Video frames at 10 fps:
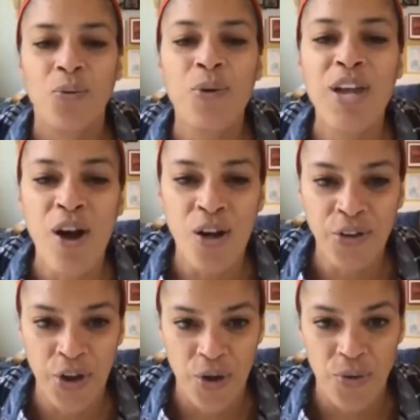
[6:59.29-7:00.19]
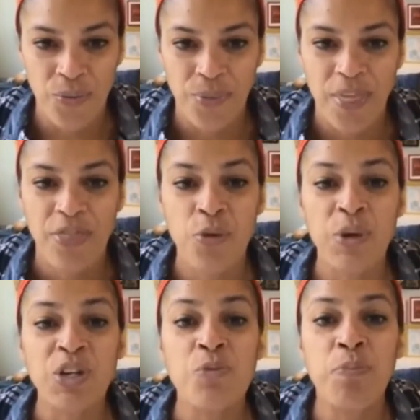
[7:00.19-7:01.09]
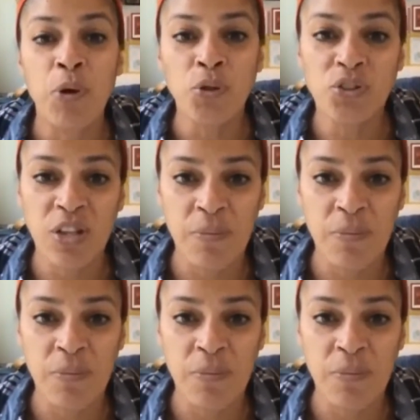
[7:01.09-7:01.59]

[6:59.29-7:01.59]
We all know that when you bolt